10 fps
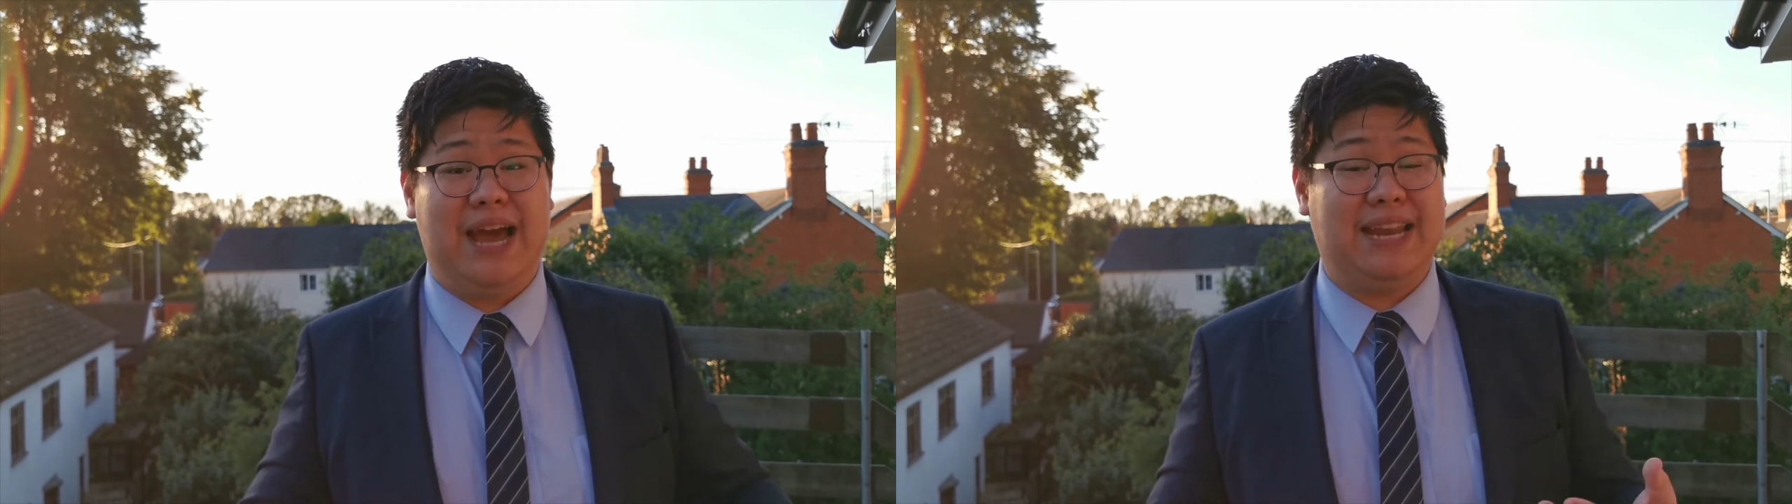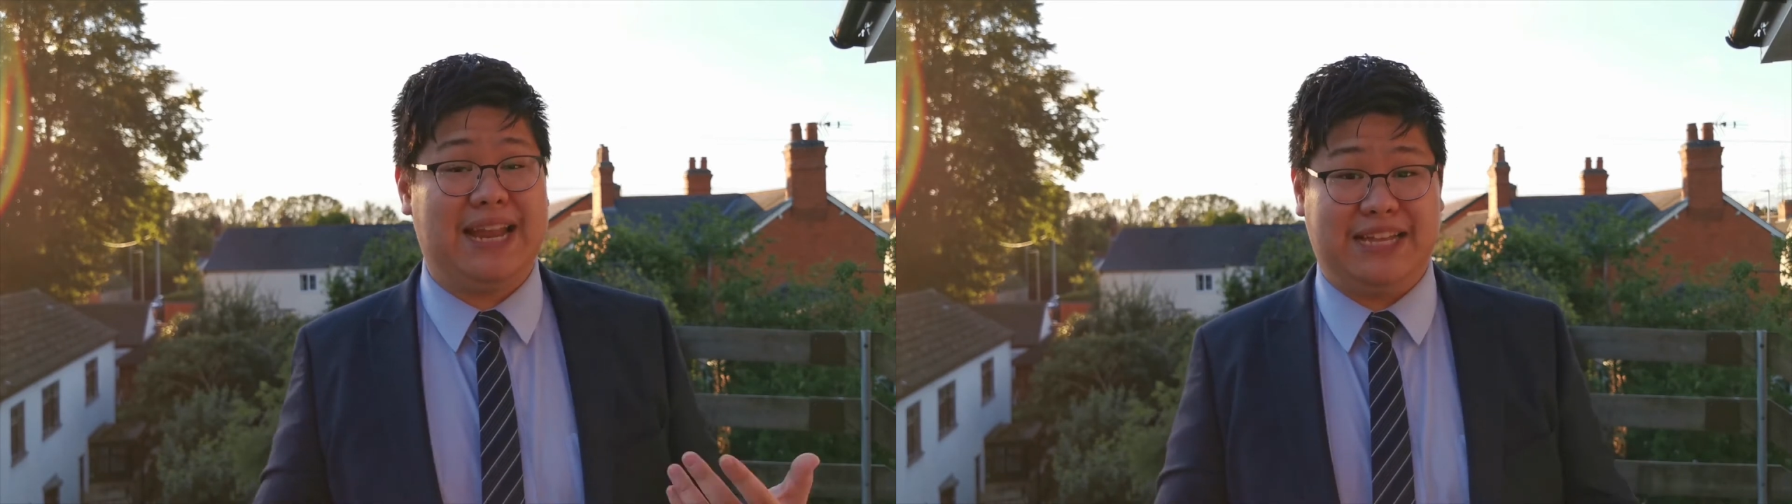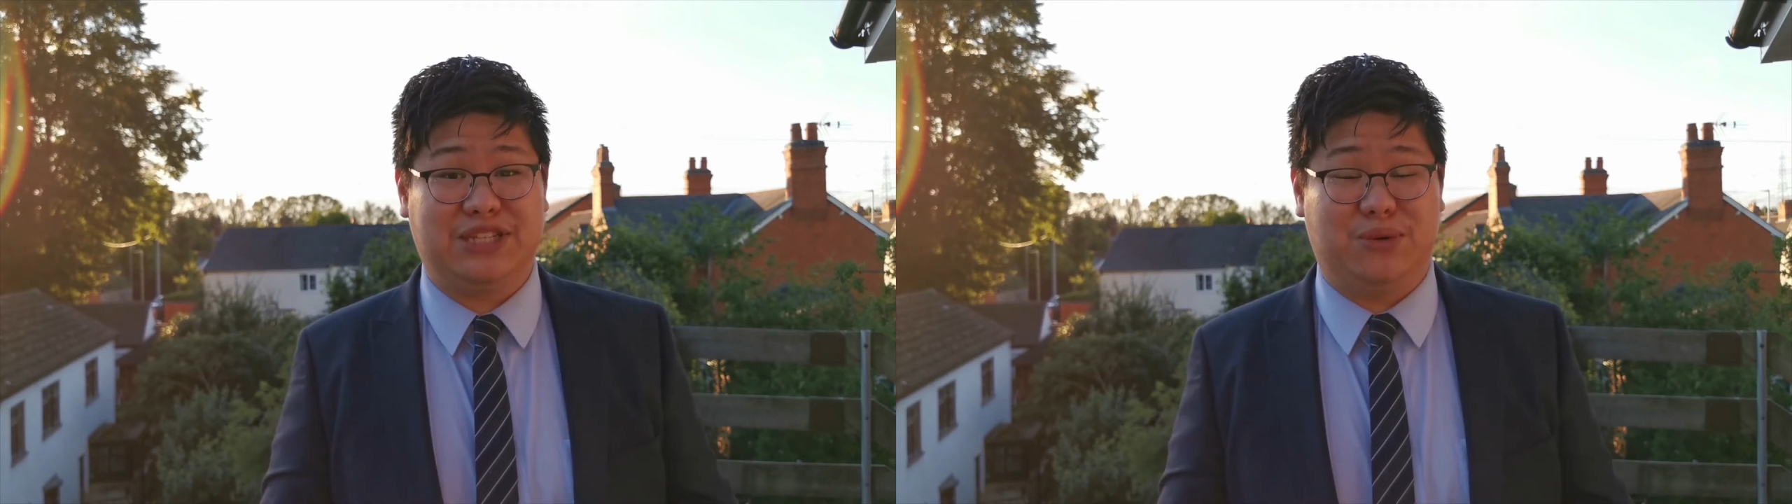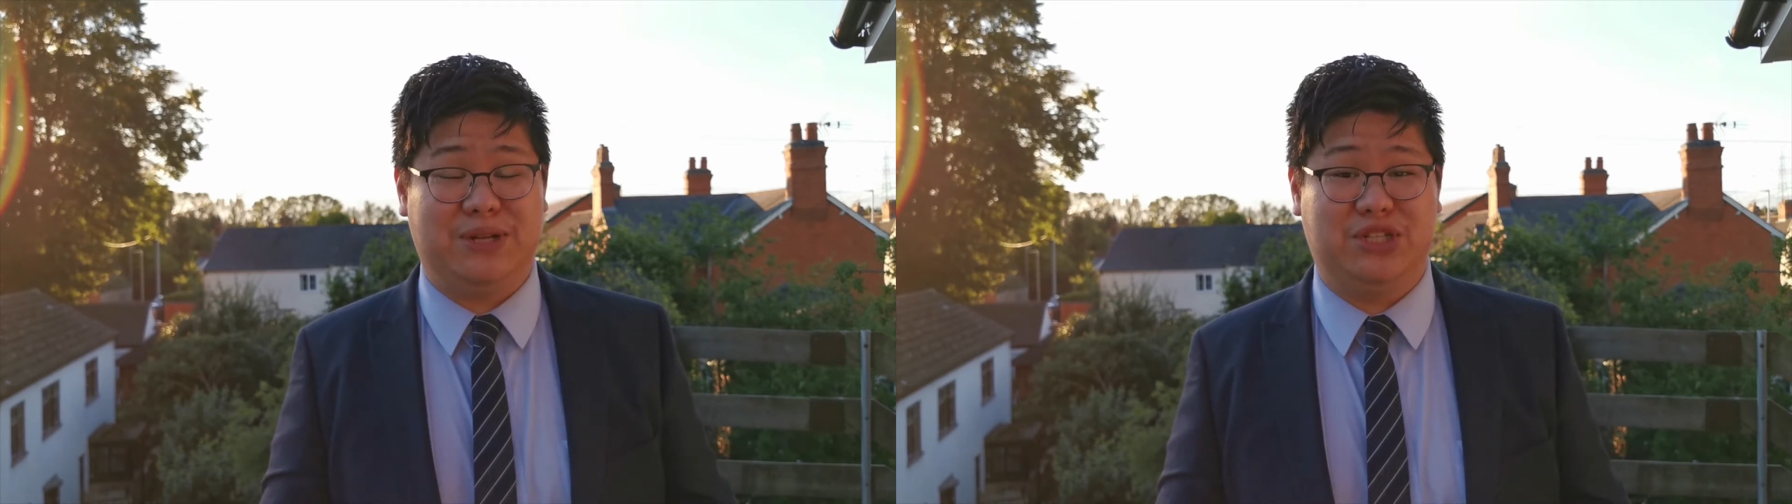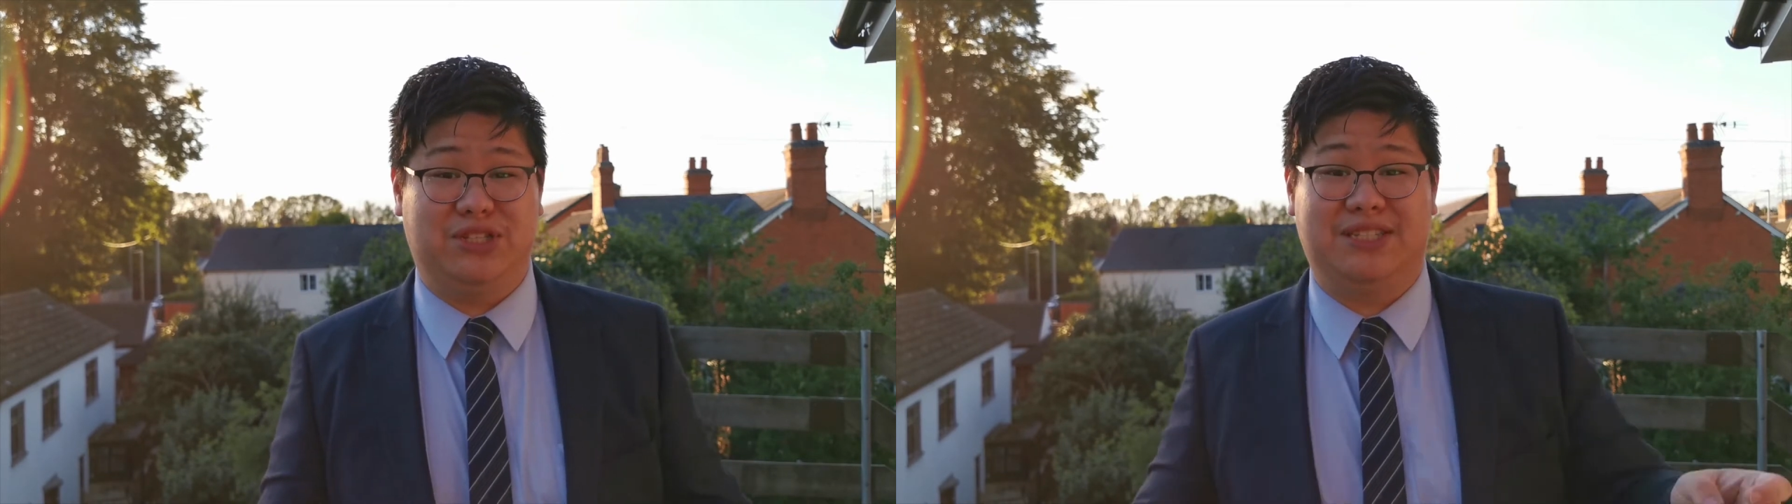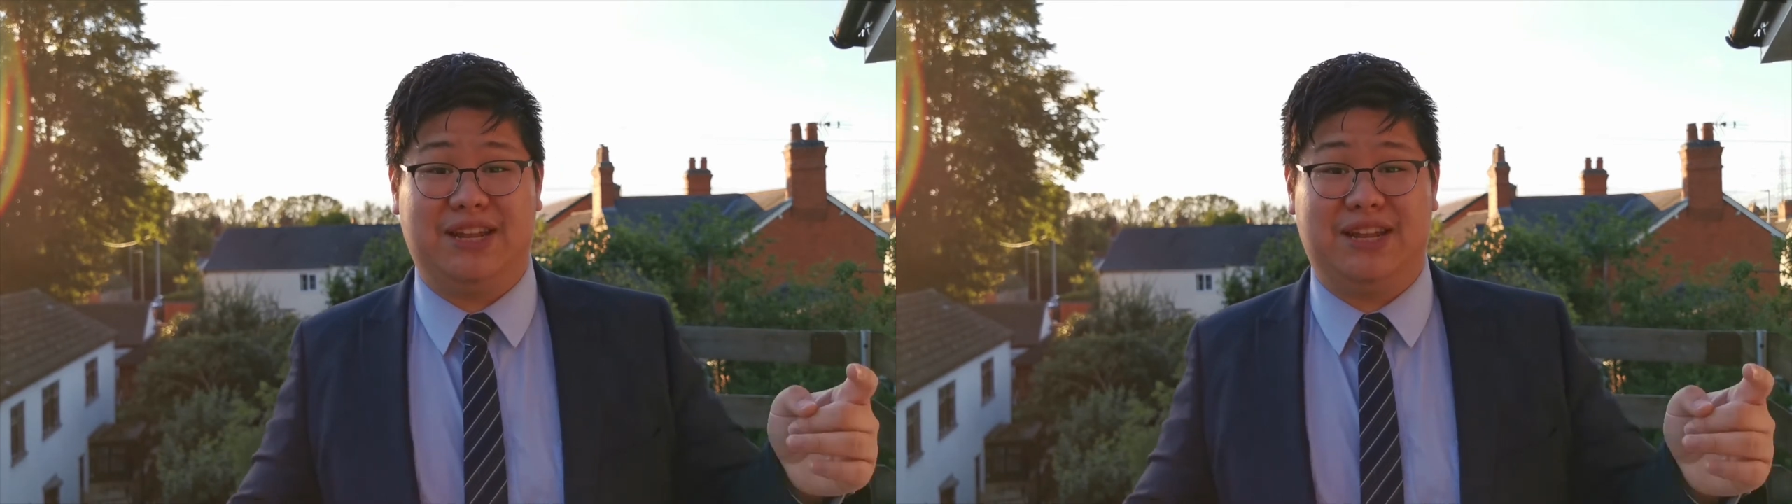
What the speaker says: and ask questions